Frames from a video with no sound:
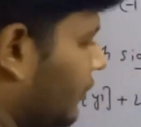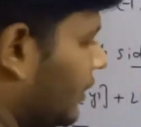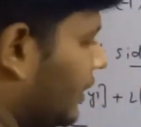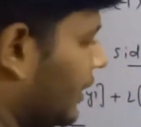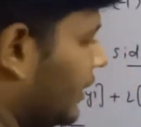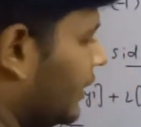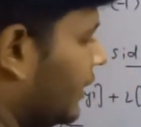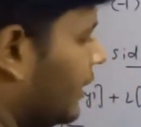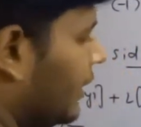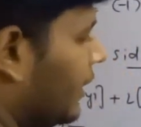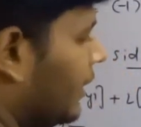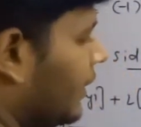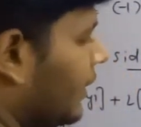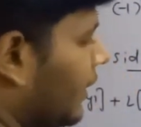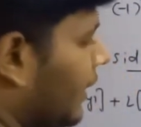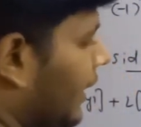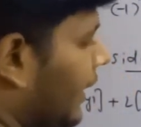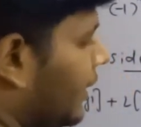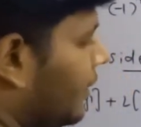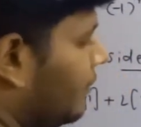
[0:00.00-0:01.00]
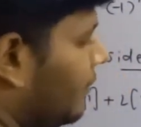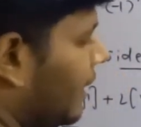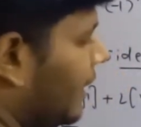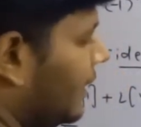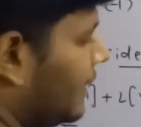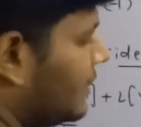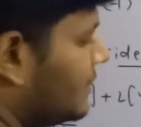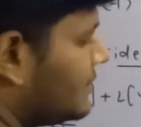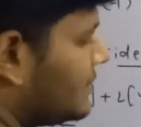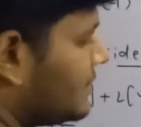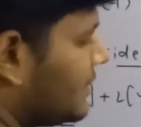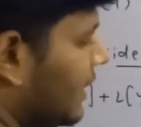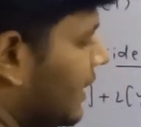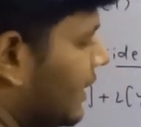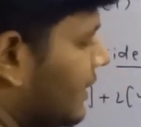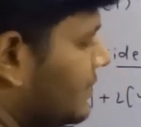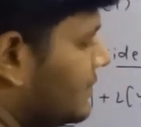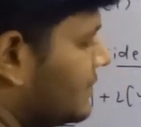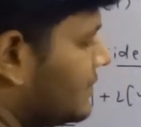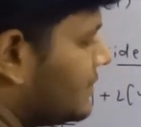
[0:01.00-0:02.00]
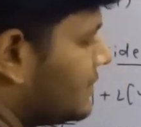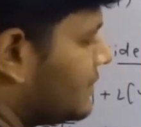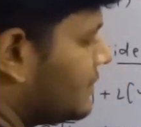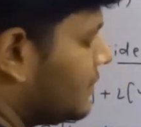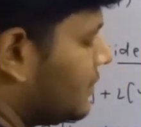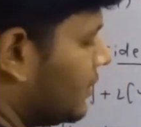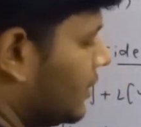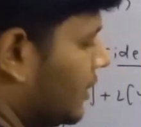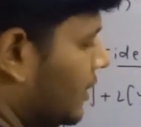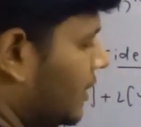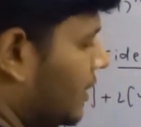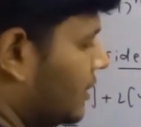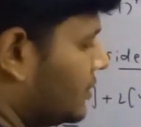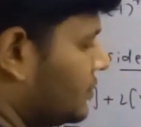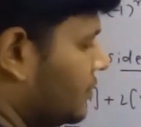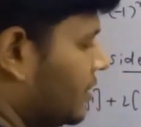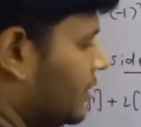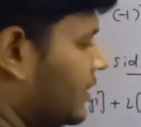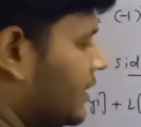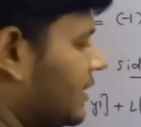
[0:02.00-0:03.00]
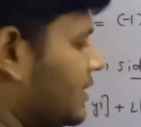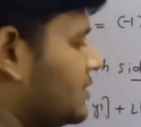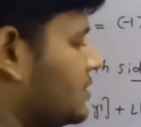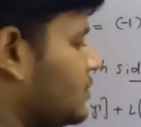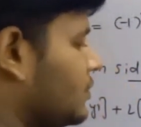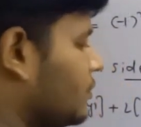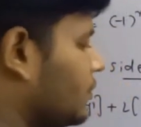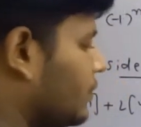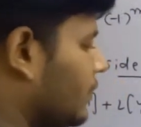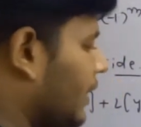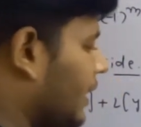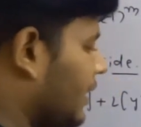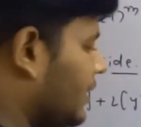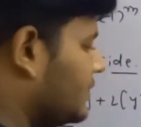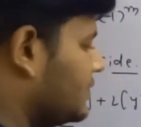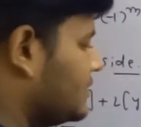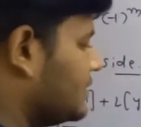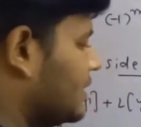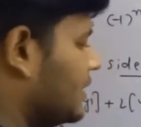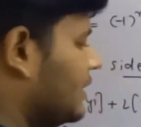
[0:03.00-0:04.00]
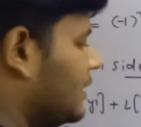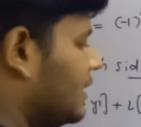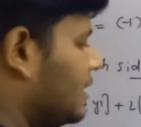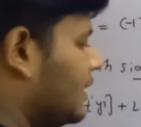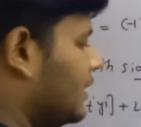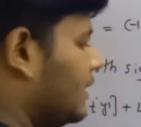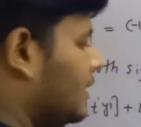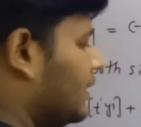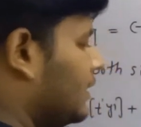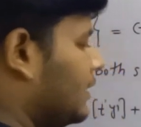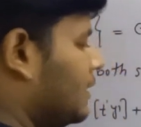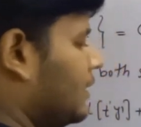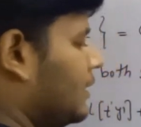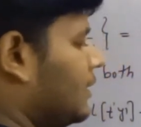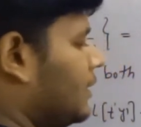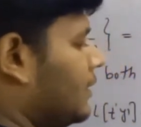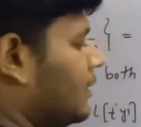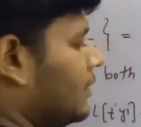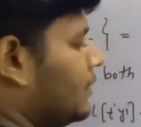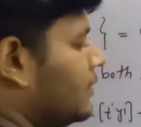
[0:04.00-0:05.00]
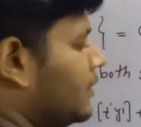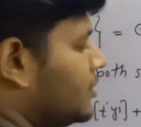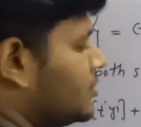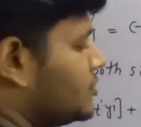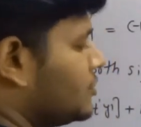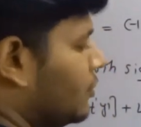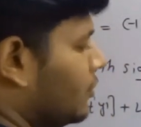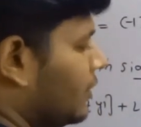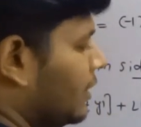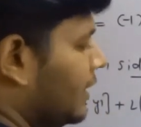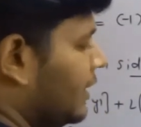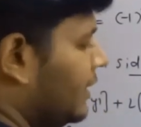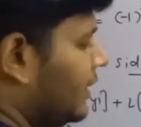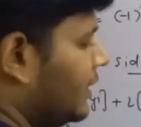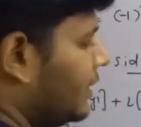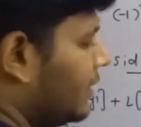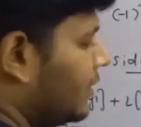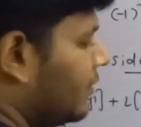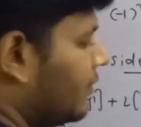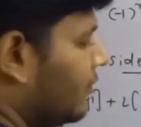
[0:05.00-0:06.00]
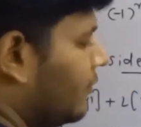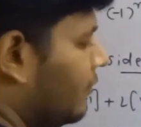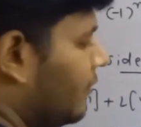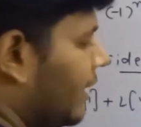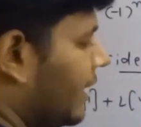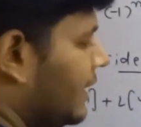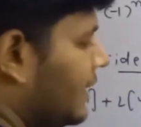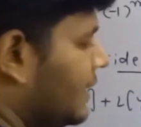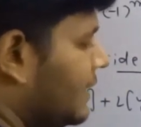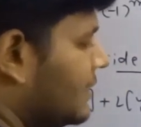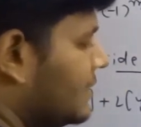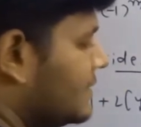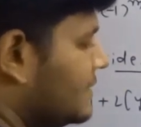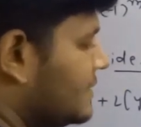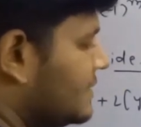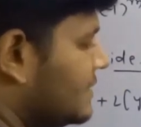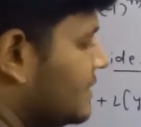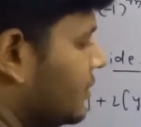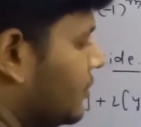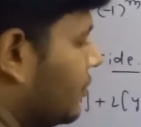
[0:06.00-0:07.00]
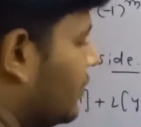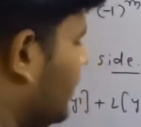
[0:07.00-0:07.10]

only, and minus s there is no s, there is only y 0,